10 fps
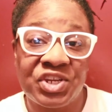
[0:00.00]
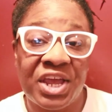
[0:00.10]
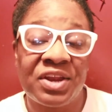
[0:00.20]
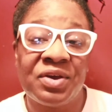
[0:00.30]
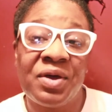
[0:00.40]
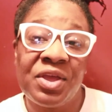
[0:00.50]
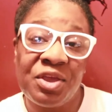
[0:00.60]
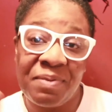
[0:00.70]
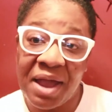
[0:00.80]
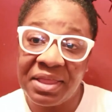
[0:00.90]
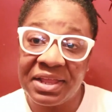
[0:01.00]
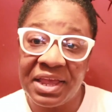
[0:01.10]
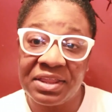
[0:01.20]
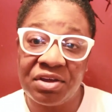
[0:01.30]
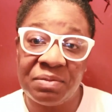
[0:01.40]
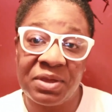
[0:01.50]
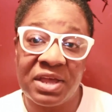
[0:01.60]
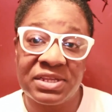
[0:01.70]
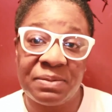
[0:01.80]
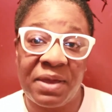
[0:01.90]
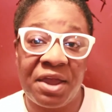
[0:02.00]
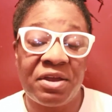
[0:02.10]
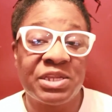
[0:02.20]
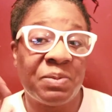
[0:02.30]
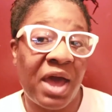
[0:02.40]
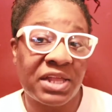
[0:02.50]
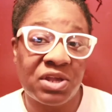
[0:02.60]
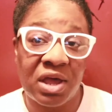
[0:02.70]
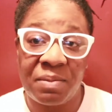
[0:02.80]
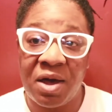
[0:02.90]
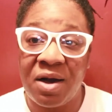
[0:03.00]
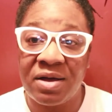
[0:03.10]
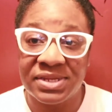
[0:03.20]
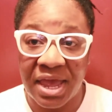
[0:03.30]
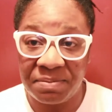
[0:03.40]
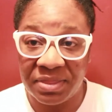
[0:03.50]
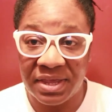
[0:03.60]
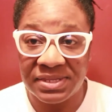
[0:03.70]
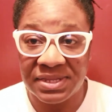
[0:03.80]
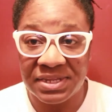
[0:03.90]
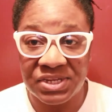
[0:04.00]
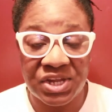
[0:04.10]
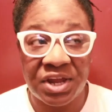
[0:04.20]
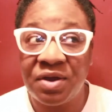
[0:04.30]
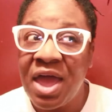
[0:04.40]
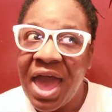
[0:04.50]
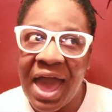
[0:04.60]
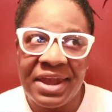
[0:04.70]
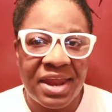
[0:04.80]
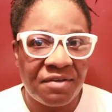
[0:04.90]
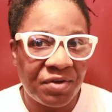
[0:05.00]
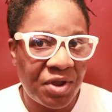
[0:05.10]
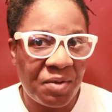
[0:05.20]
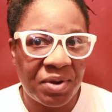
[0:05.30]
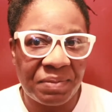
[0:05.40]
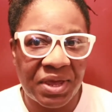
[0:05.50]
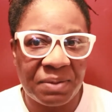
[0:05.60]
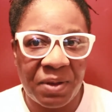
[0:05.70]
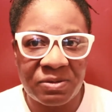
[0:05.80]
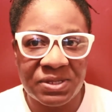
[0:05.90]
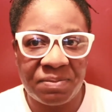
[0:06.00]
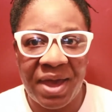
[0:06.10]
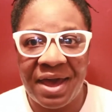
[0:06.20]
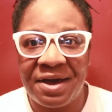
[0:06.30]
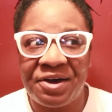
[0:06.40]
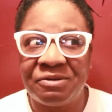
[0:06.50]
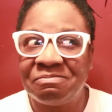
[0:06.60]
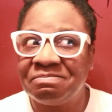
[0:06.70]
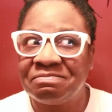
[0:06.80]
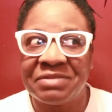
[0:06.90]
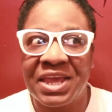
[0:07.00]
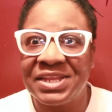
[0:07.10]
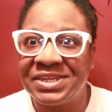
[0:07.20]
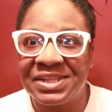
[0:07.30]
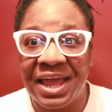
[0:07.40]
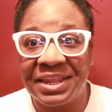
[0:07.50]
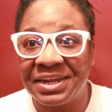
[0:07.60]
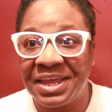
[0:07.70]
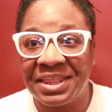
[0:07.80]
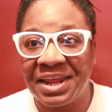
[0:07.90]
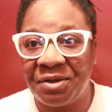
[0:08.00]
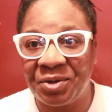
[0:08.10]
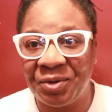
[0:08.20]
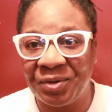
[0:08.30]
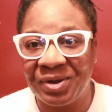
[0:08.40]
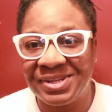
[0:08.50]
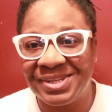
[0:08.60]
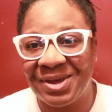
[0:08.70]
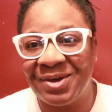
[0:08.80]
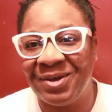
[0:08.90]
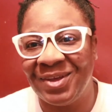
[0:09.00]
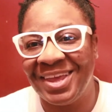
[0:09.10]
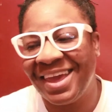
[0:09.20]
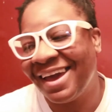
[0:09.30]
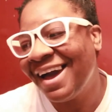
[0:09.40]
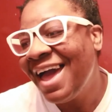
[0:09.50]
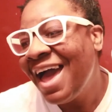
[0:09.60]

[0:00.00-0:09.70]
channel. You probably clicked on it because of the parrots, but I talk about all type of things in this channel. I never know what I'm going to post about until like the day that I record. So yeah.